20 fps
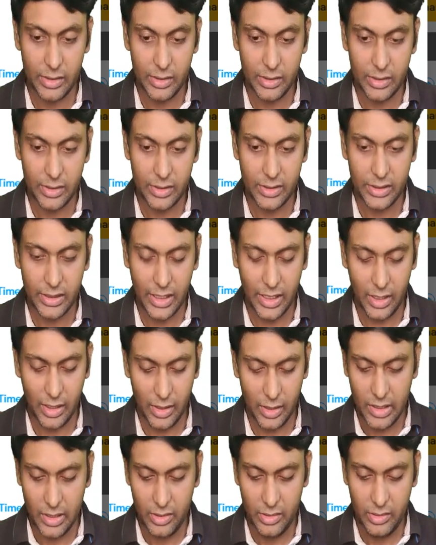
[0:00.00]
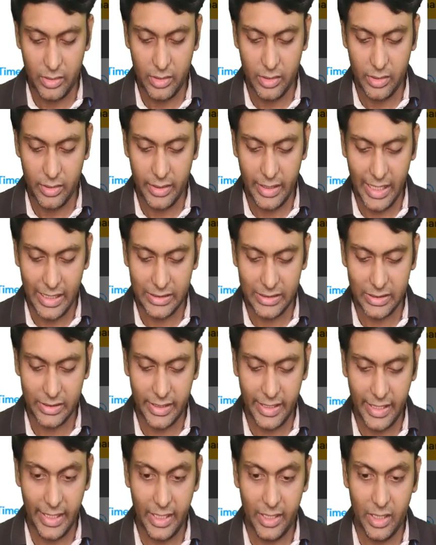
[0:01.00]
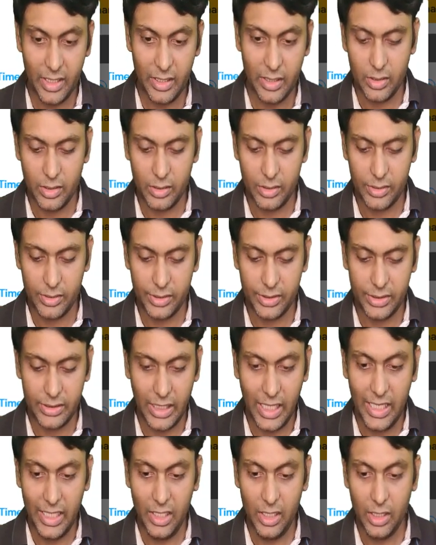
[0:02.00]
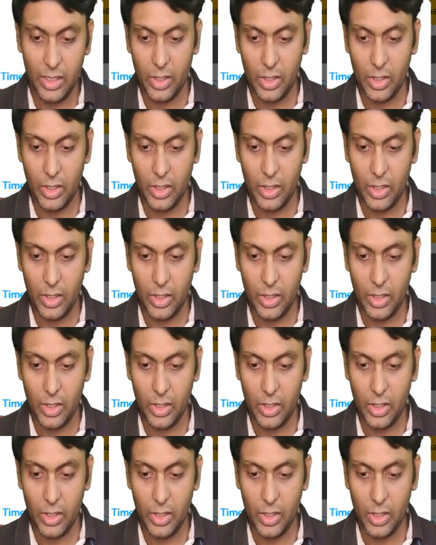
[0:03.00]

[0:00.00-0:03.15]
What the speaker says: cell cascade style,